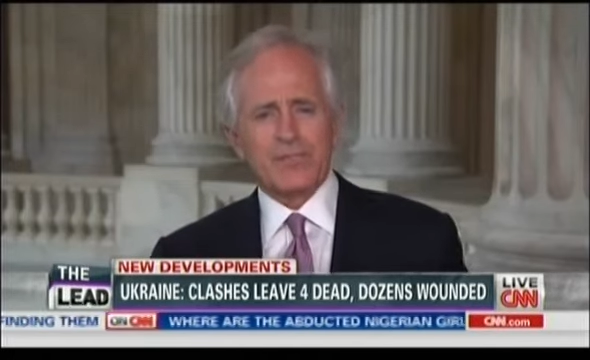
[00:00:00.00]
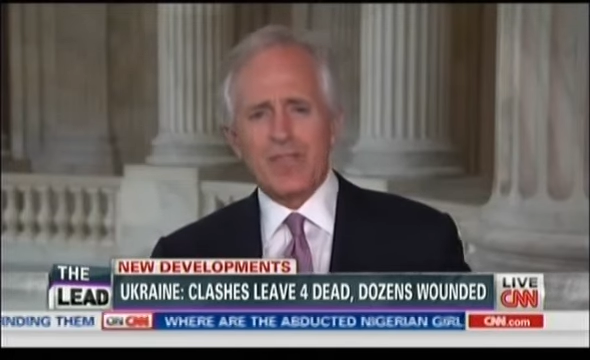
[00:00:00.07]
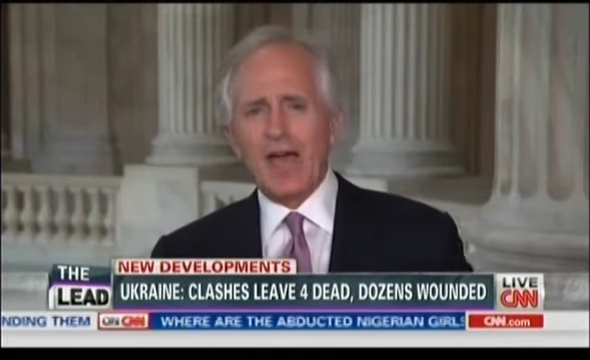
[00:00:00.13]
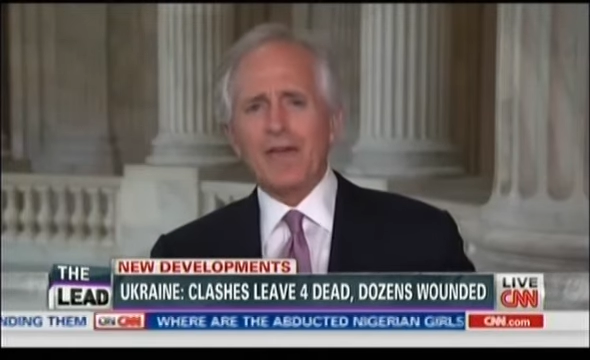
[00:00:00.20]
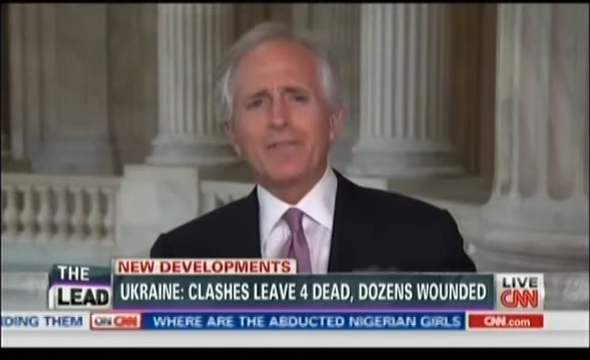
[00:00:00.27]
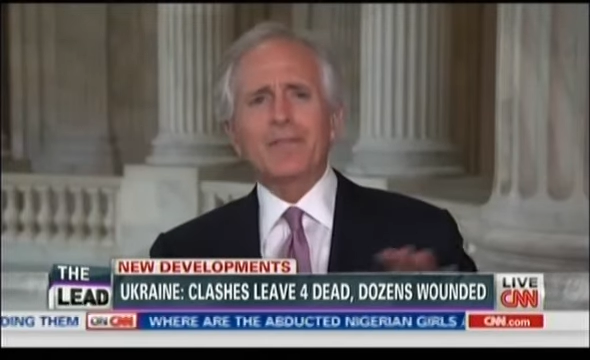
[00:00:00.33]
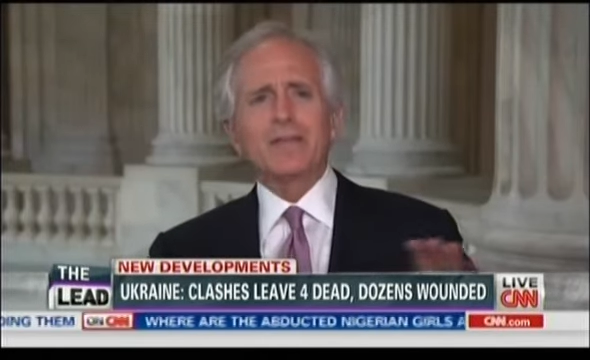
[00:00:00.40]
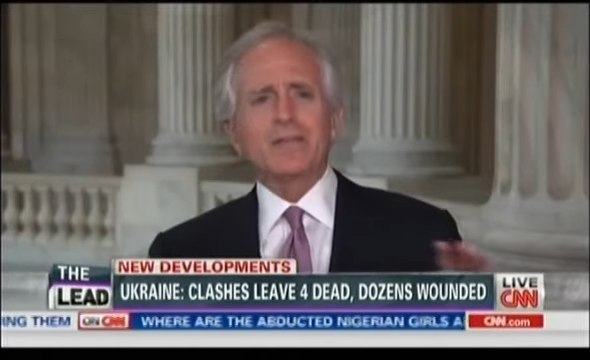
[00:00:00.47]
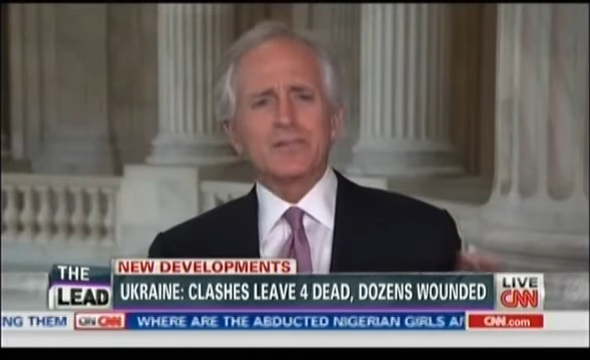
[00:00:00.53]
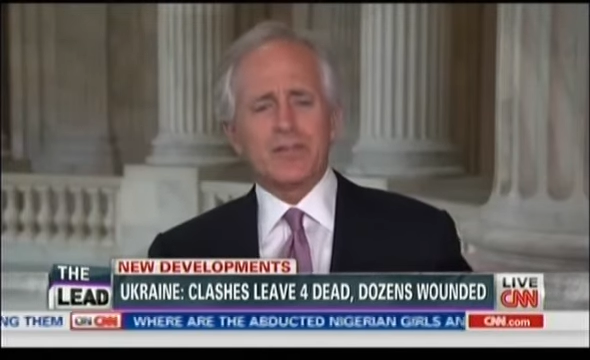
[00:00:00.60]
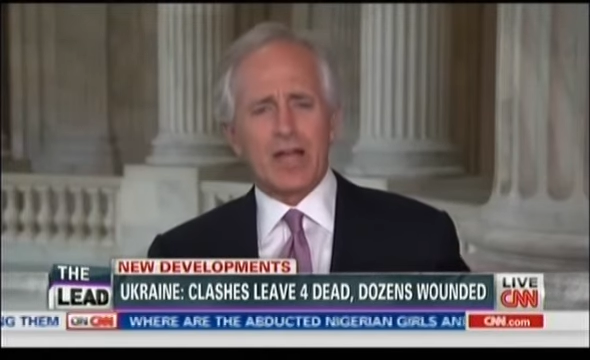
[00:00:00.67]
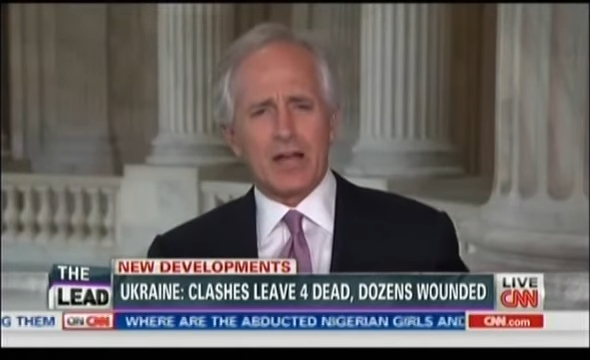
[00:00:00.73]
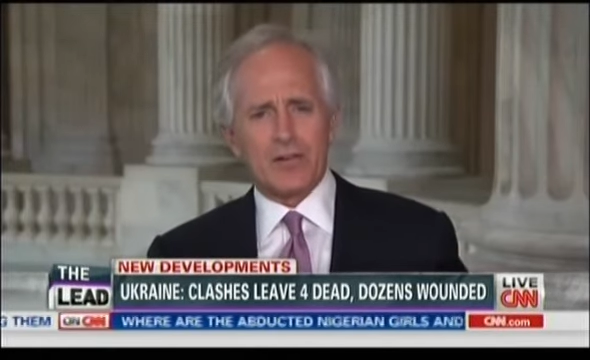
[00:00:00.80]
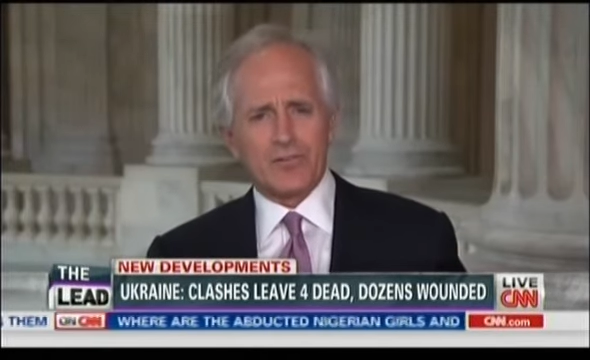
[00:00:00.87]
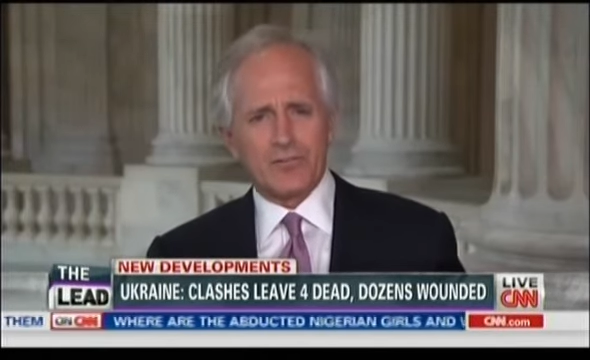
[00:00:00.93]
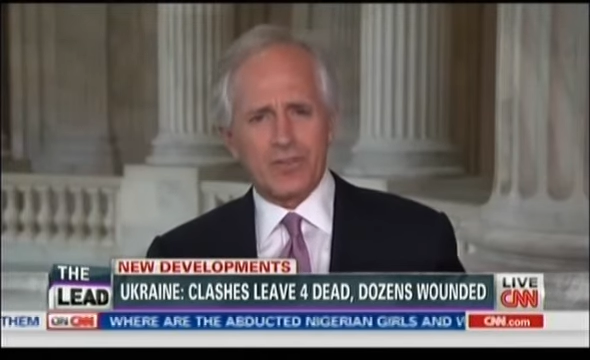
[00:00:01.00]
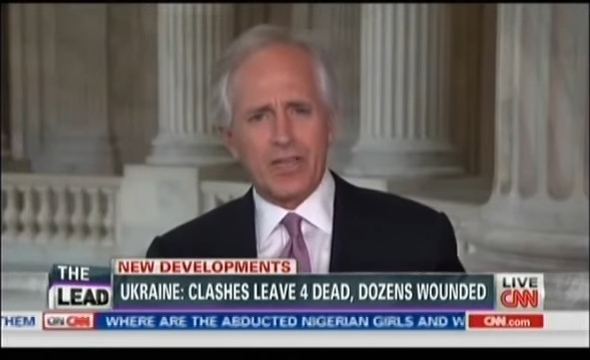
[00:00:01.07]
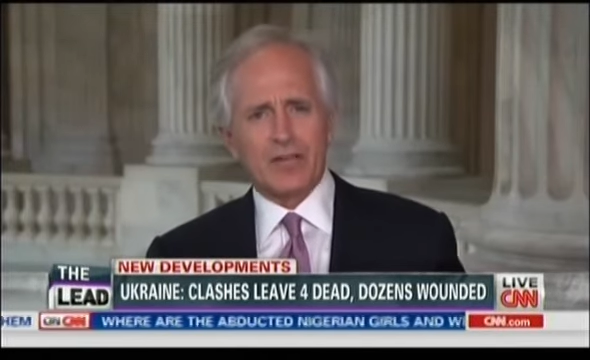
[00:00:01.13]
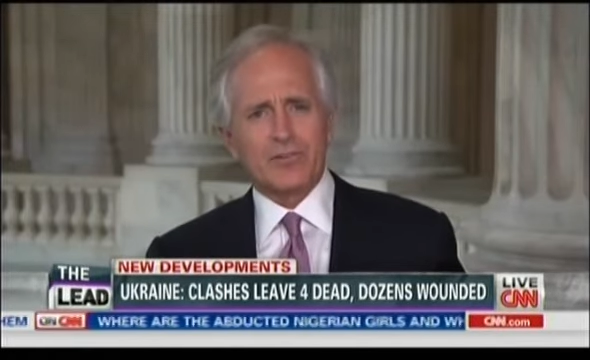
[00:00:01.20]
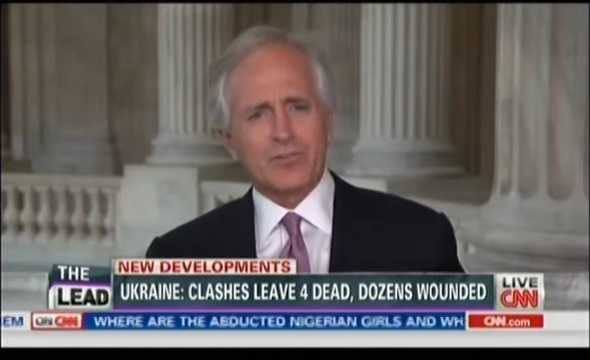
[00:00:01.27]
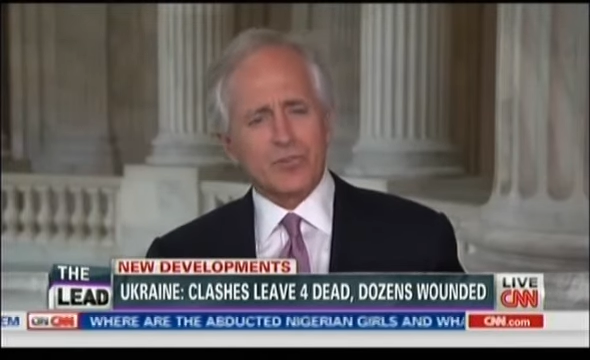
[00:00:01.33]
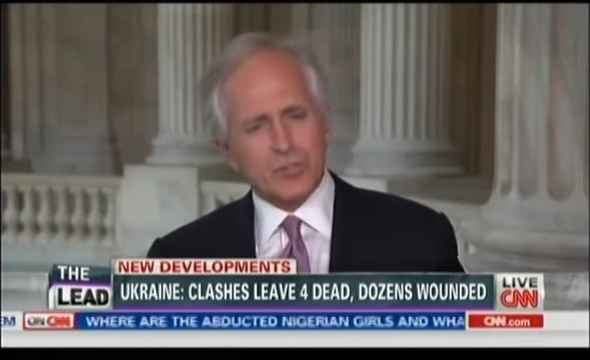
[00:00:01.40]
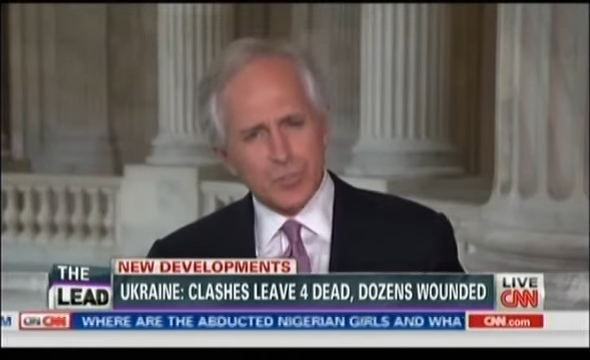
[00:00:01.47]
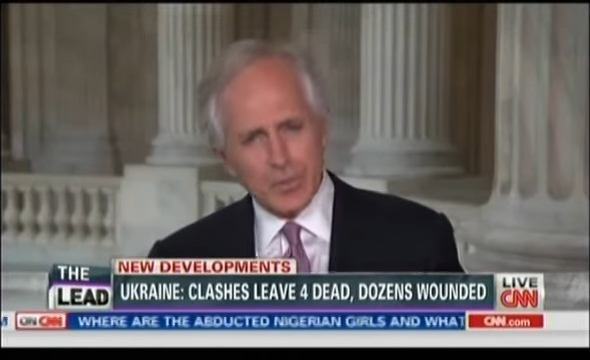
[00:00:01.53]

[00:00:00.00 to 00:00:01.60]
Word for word: not the entire sectors,